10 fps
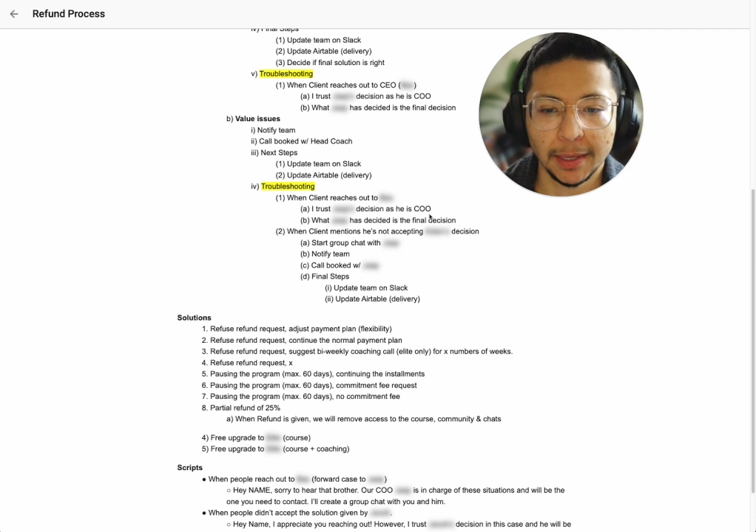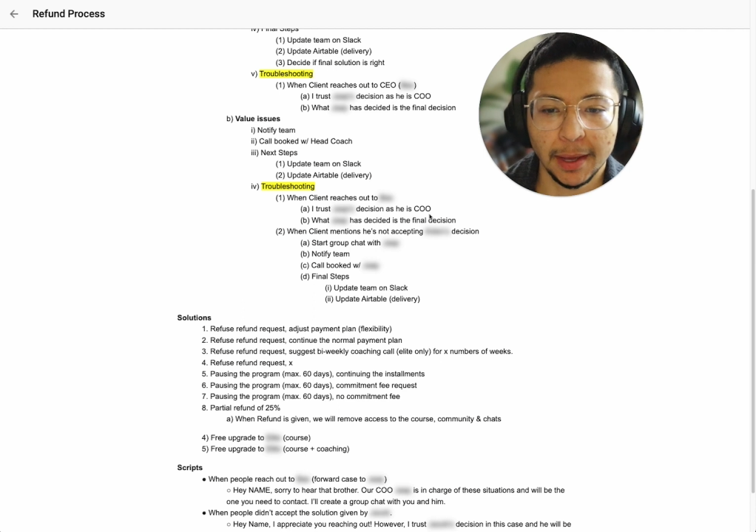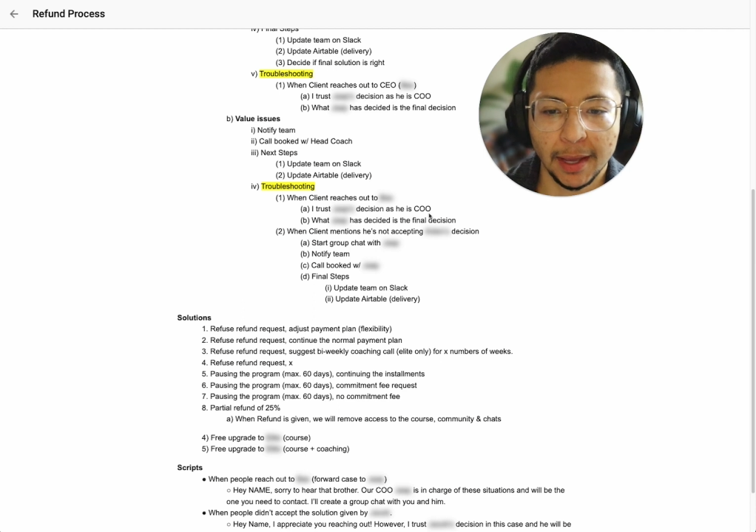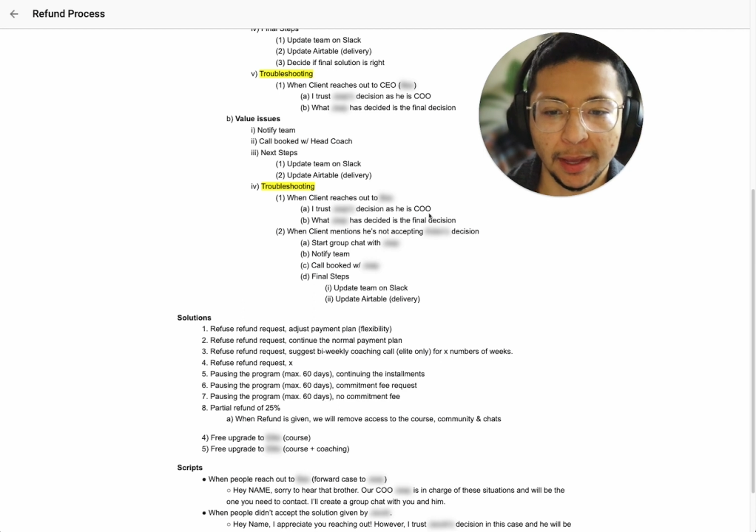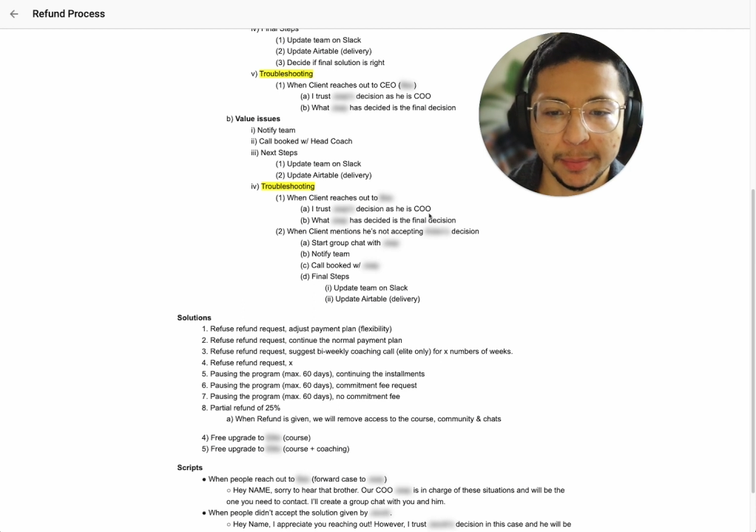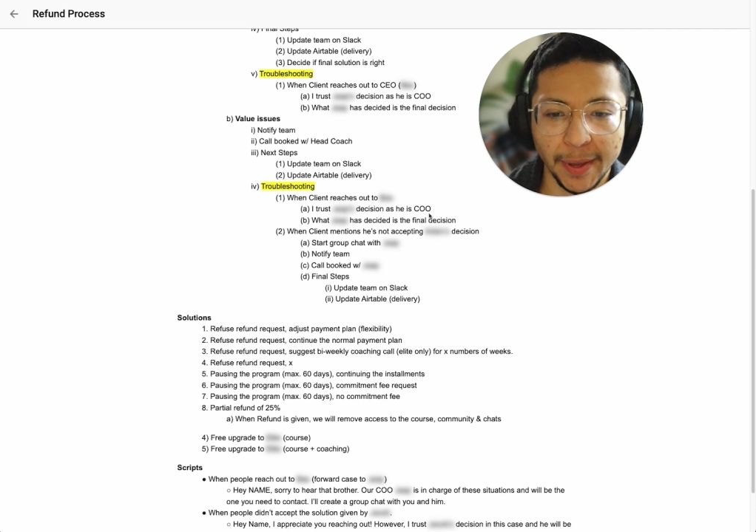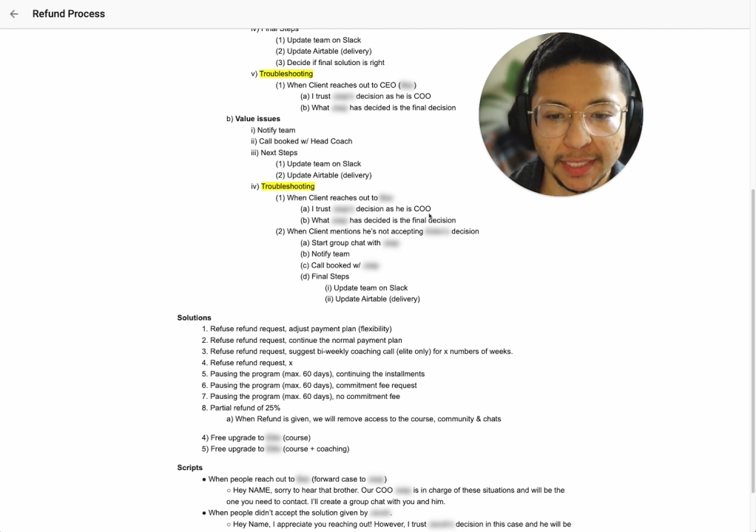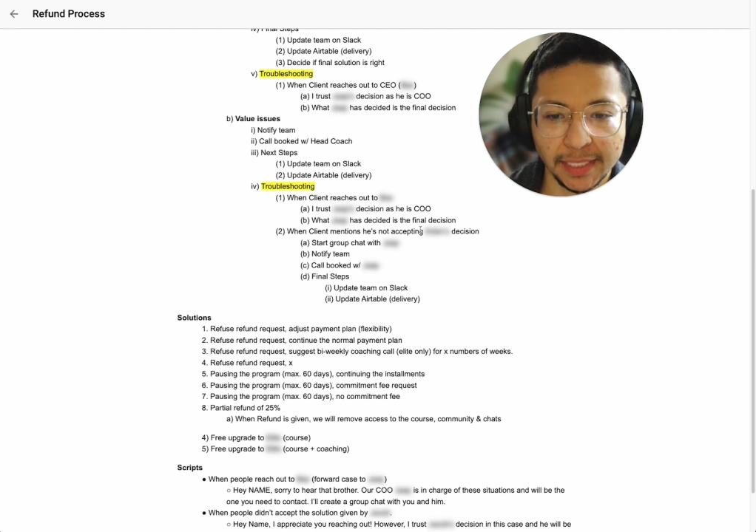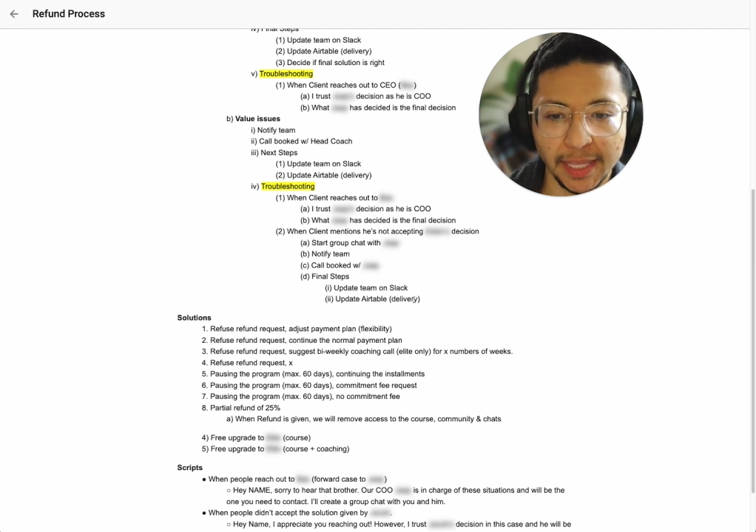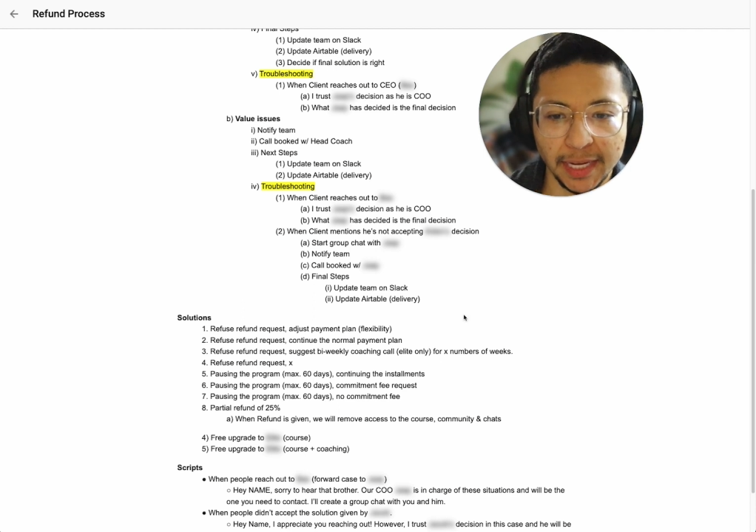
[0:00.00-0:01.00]
back to
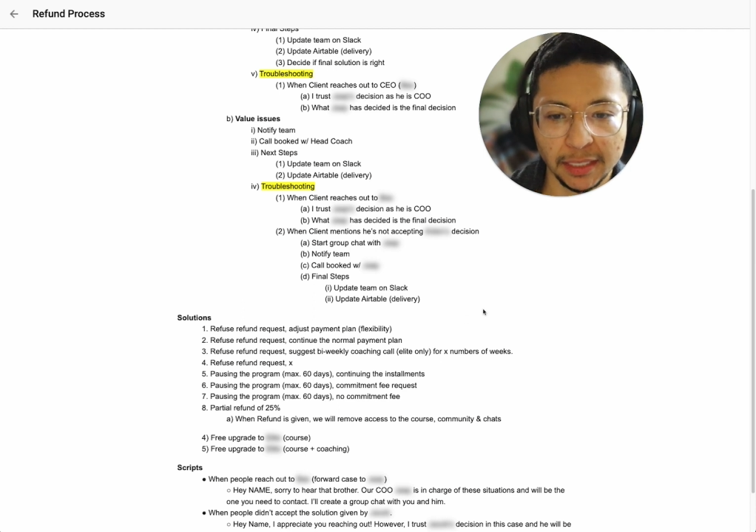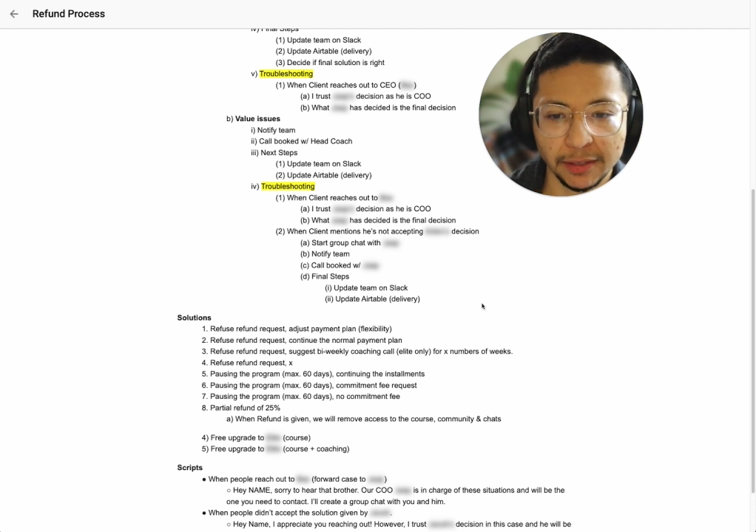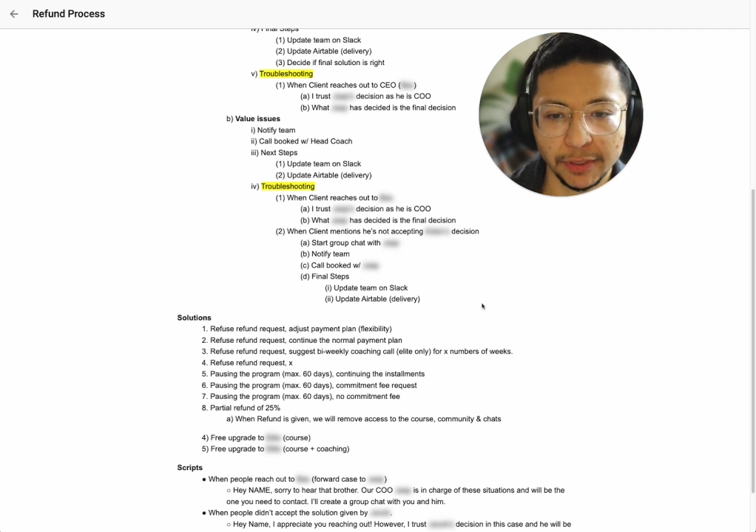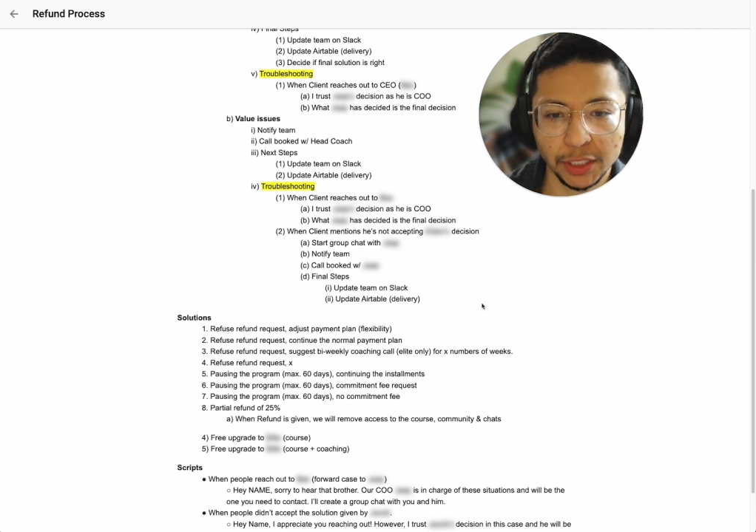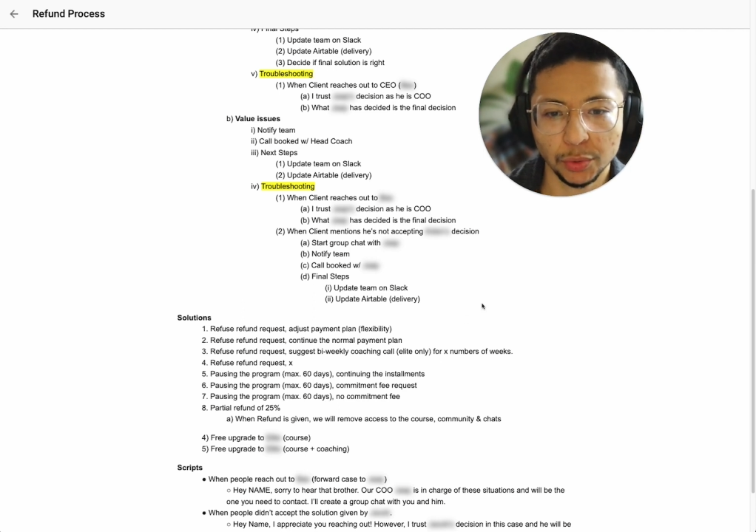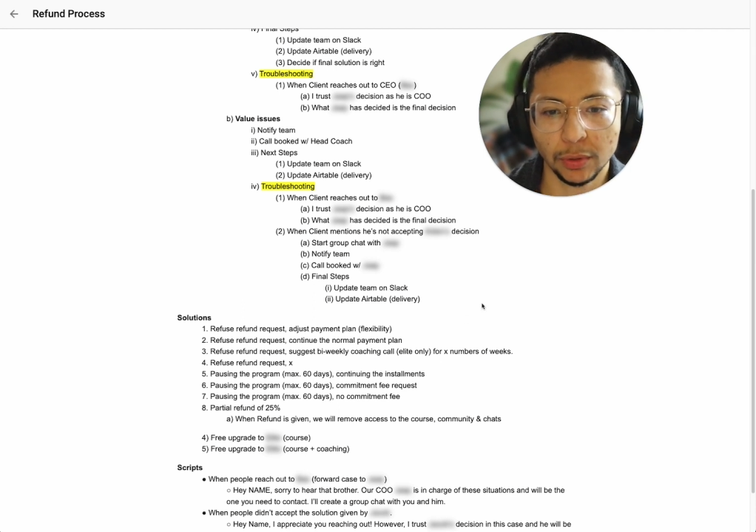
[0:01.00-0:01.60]
that individual.